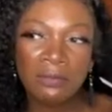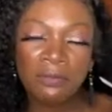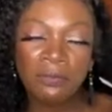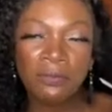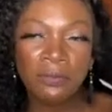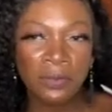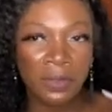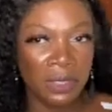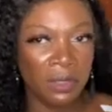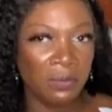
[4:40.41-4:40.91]

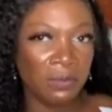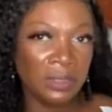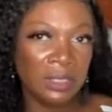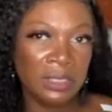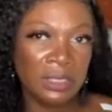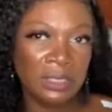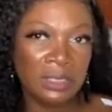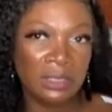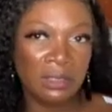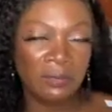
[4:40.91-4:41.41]

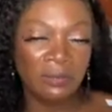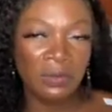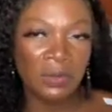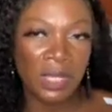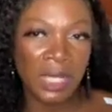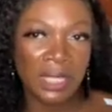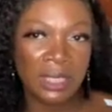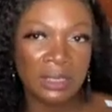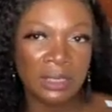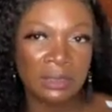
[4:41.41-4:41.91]
fragrance, if you
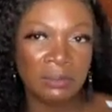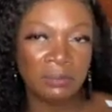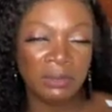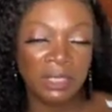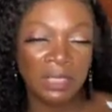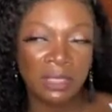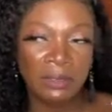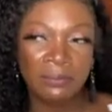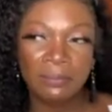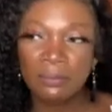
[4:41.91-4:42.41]
ask
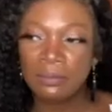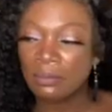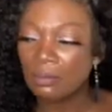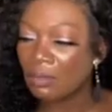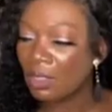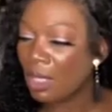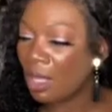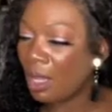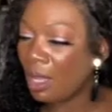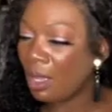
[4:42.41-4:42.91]
me.
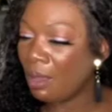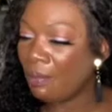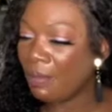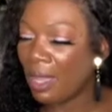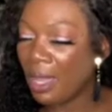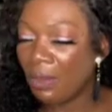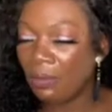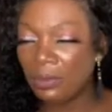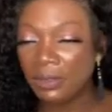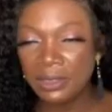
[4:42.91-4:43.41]

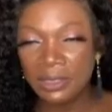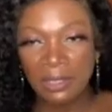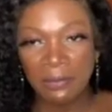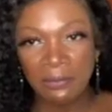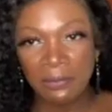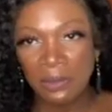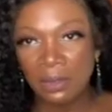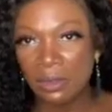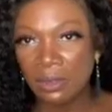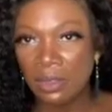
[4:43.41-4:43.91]
I will
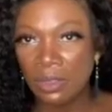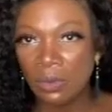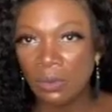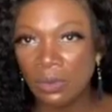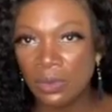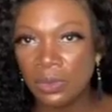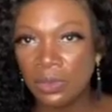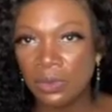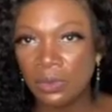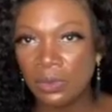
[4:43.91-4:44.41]
definitely
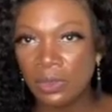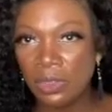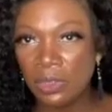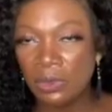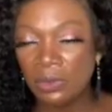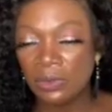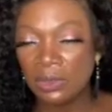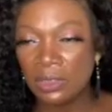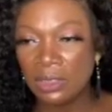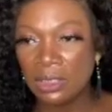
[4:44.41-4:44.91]
also
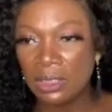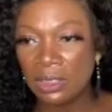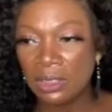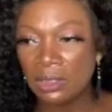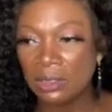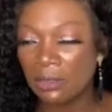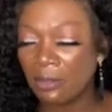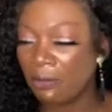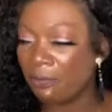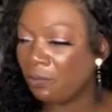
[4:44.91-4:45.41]
use
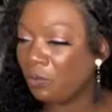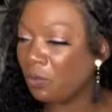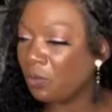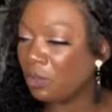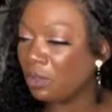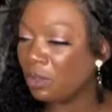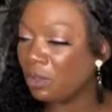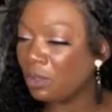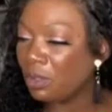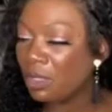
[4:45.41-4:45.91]
this
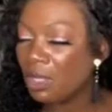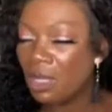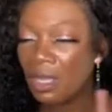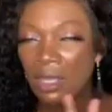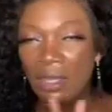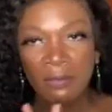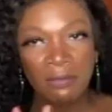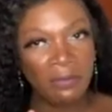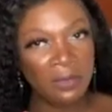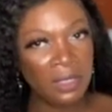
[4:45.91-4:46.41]
for
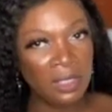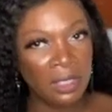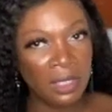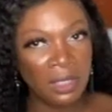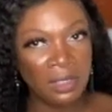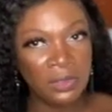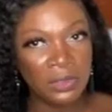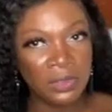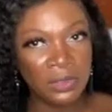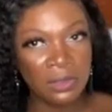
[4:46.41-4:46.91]

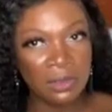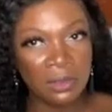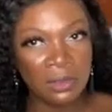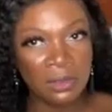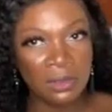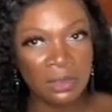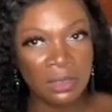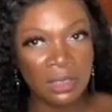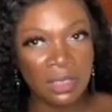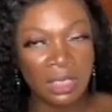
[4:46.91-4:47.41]

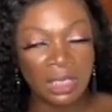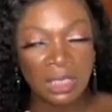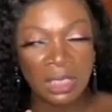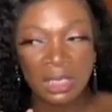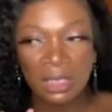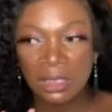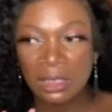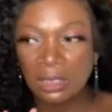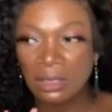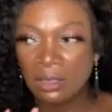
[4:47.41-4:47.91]
vacation. It
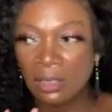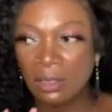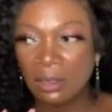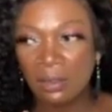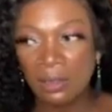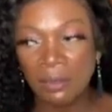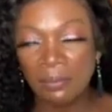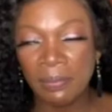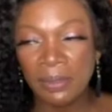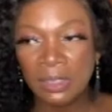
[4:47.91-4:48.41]
is a
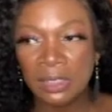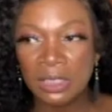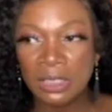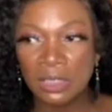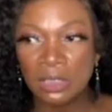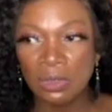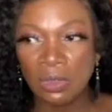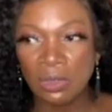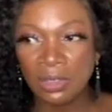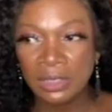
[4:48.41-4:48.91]
little bit
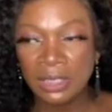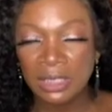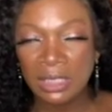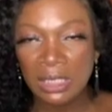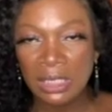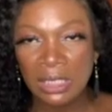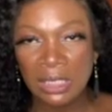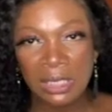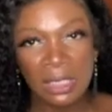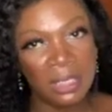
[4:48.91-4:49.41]

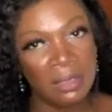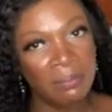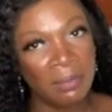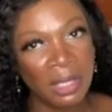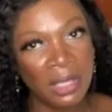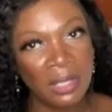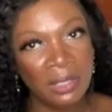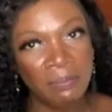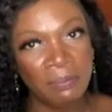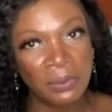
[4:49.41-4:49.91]
salty in
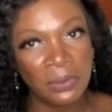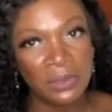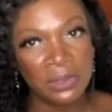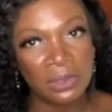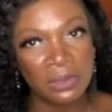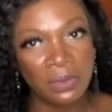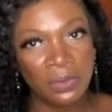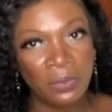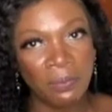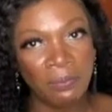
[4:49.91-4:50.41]
my
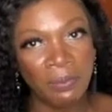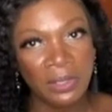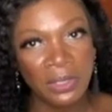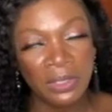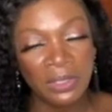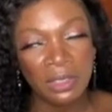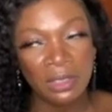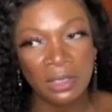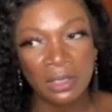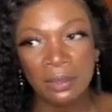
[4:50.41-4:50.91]
personal
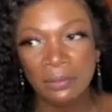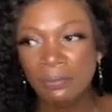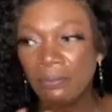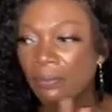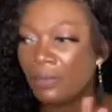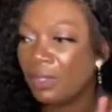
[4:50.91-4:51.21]
opinion.